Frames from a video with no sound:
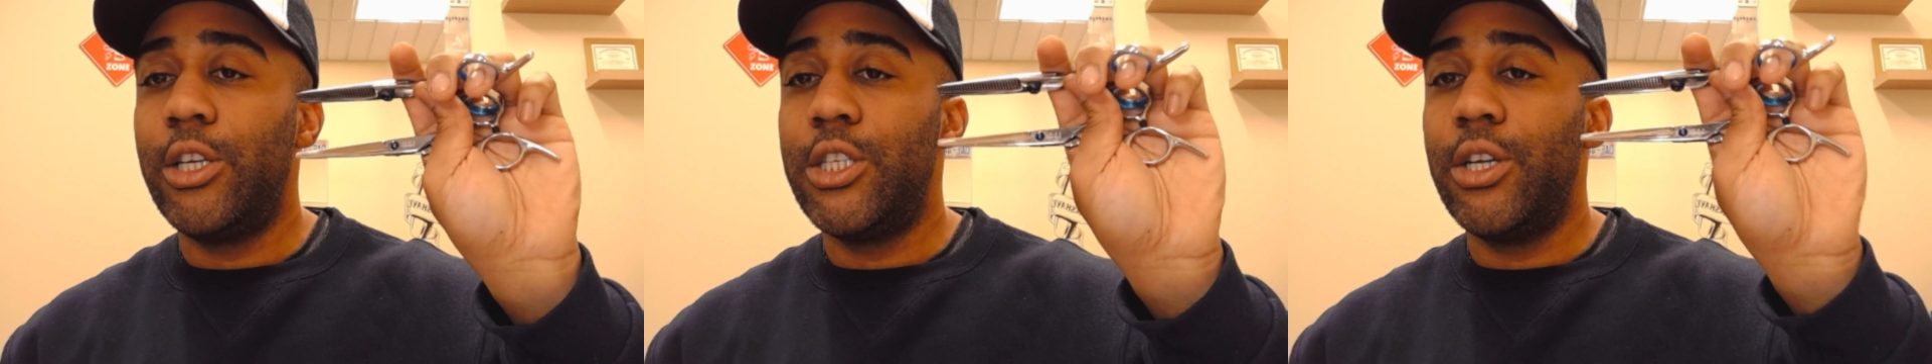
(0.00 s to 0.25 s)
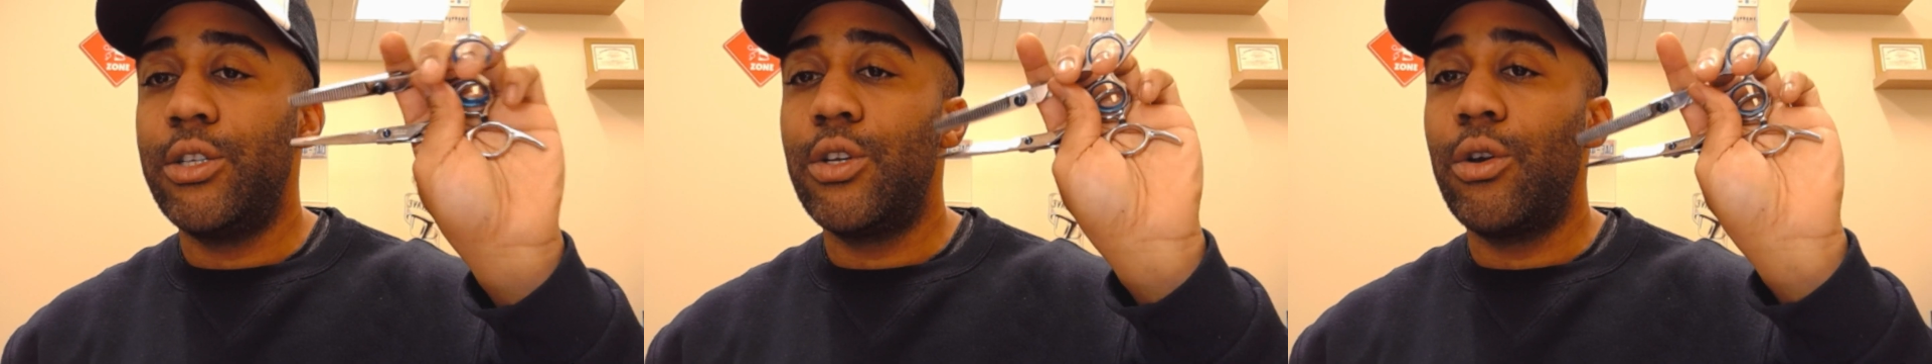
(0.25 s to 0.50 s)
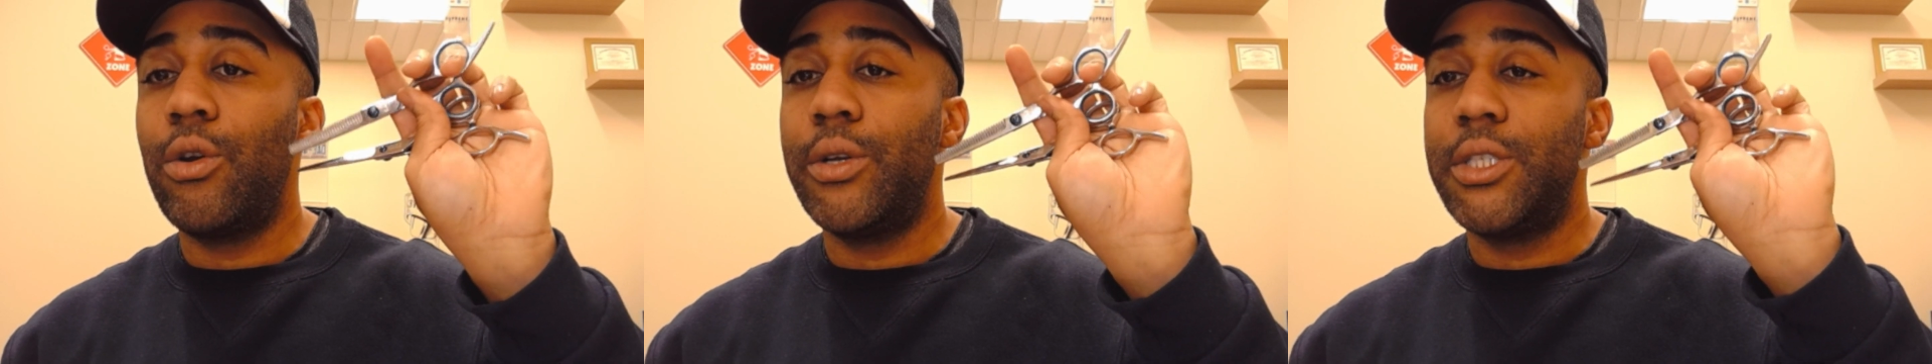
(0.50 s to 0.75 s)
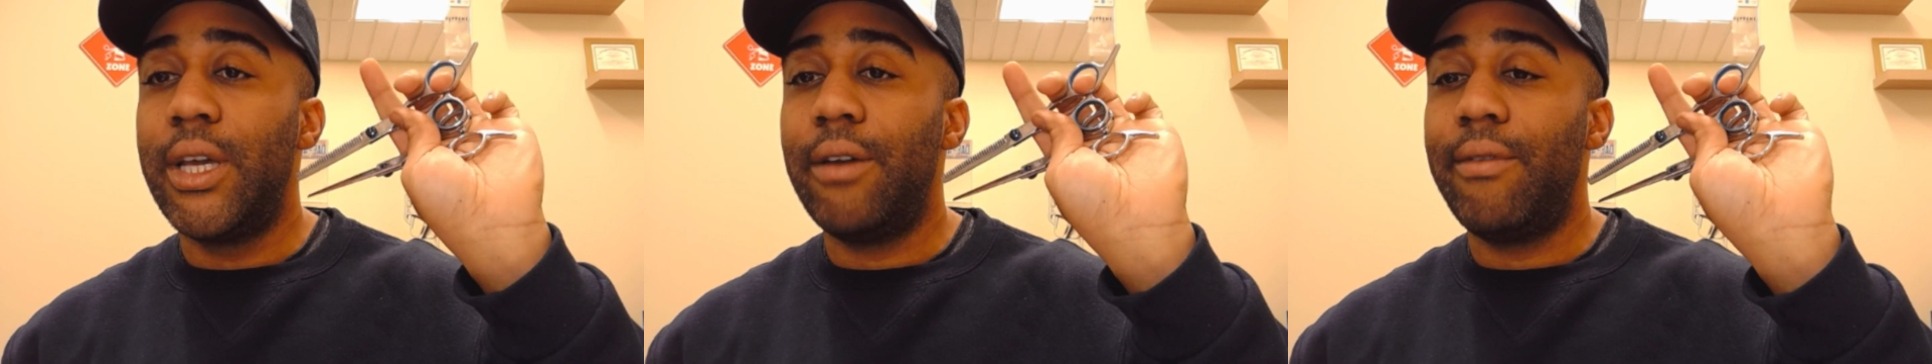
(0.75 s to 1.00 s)
shears are
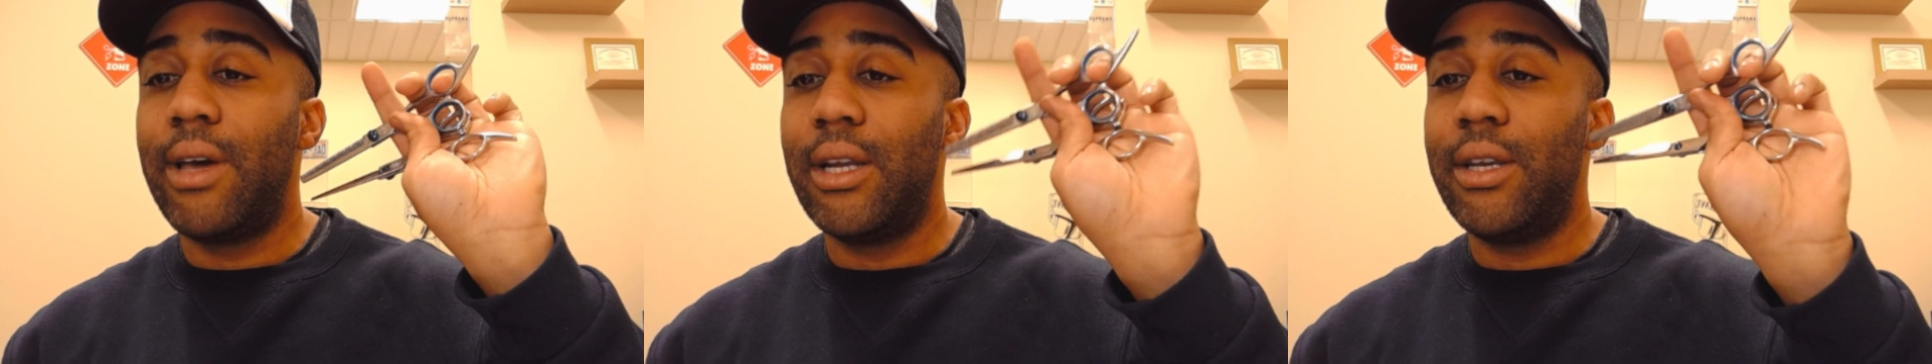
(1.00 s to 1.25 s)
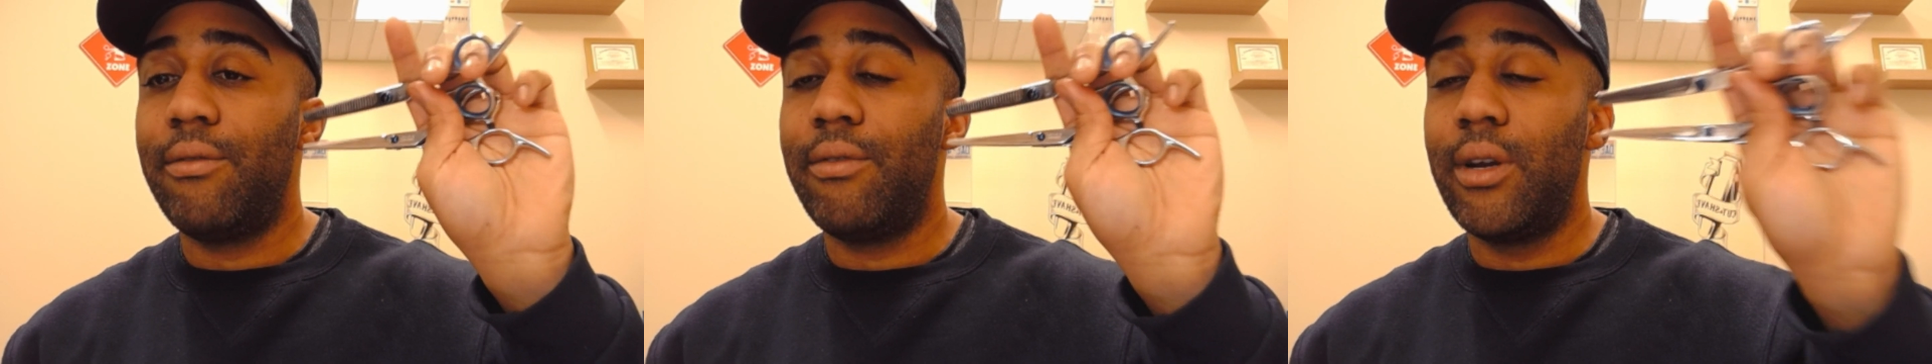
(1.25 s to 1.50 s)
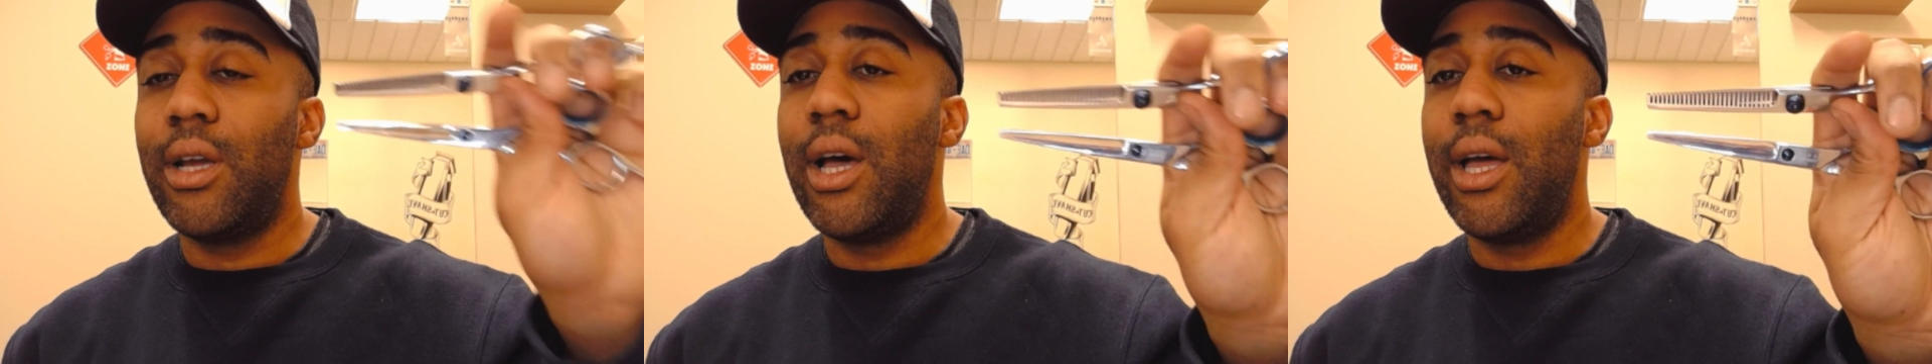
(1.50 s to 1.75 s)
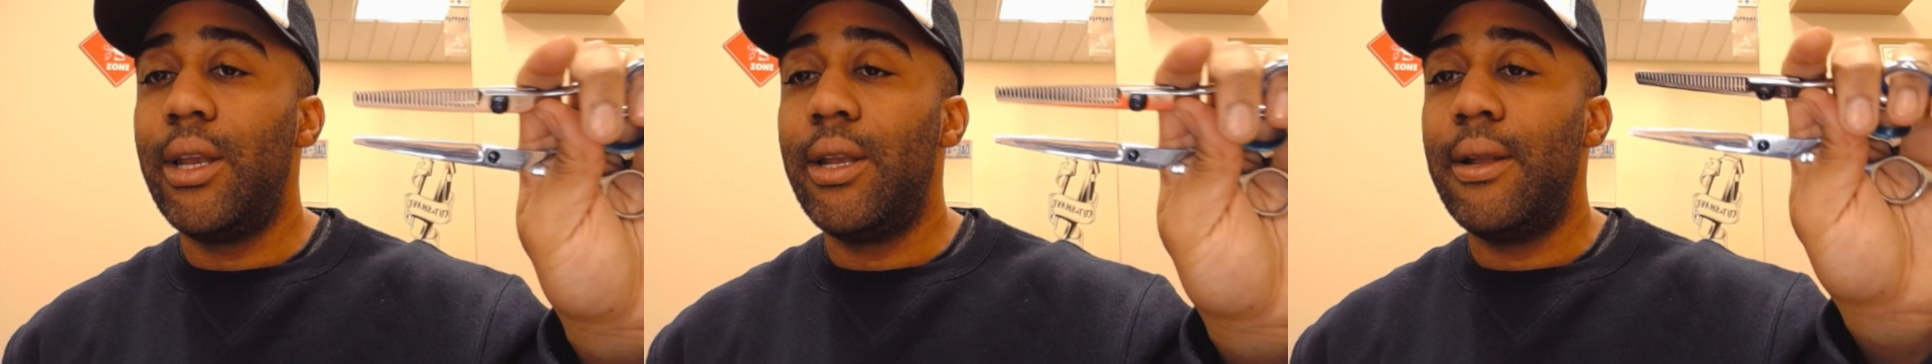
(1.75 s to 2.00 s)
going to give out a different
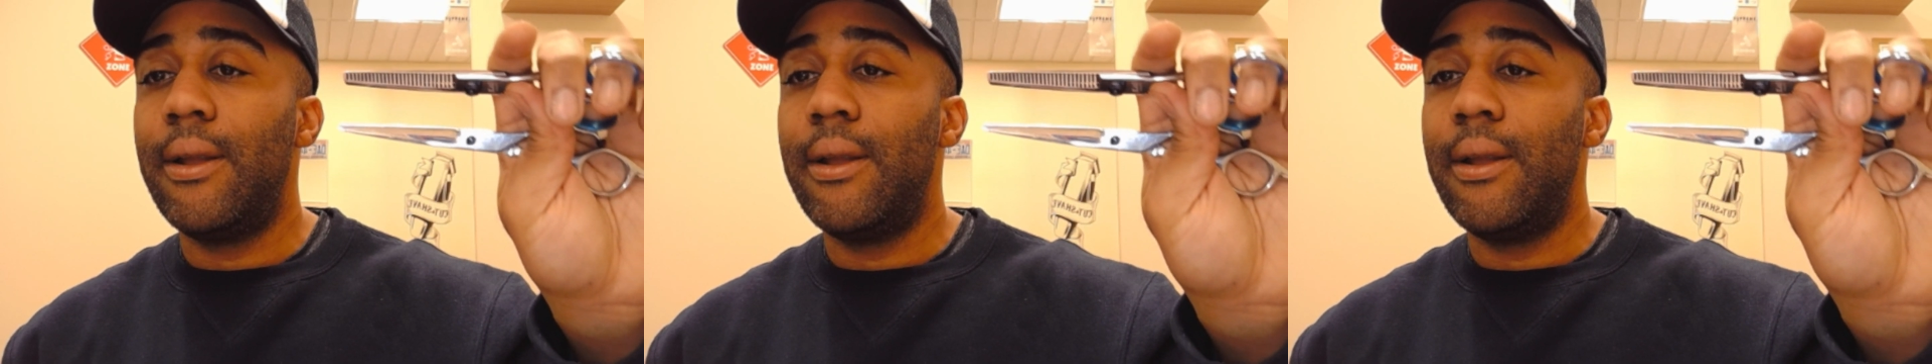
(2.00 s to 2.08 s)
cut.